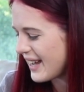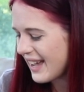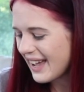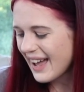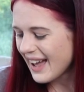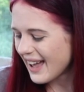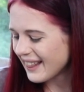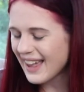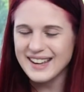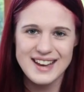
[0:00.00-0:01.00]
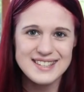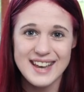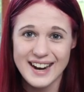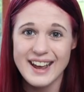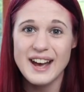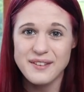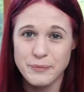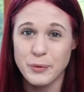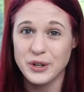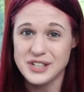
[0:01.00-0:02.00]
Um, like I said, I have
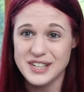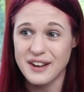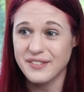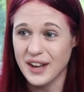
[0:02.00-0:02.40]
more stuff